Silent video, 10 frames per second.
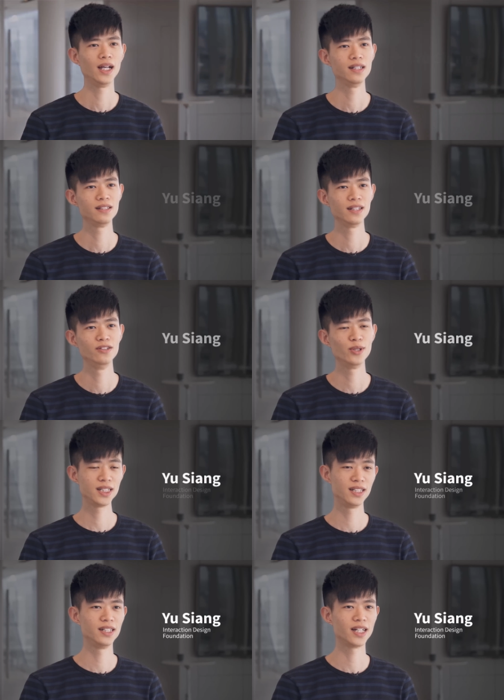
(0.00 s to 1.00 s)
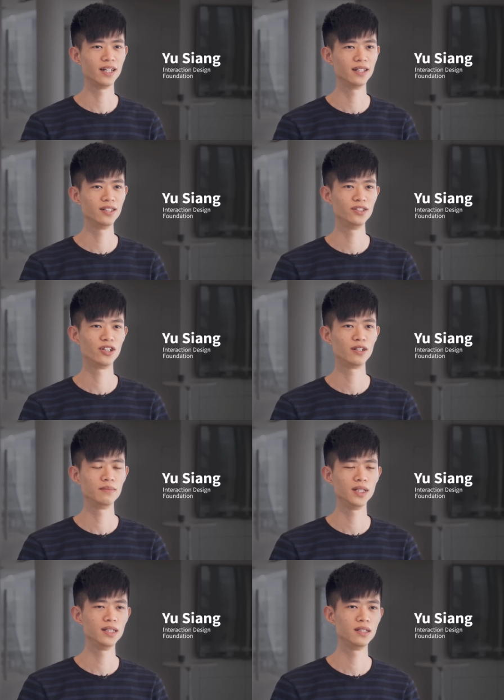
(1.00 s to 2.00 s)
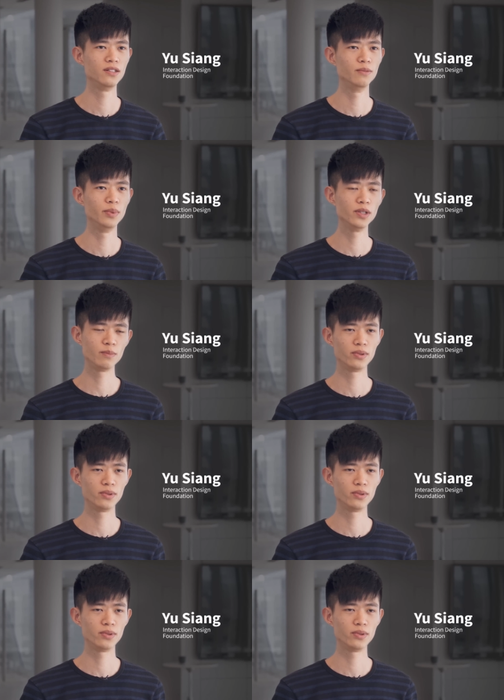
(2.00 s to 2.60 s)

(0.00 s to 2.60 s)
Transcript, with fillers: As a UX designer, your job is to build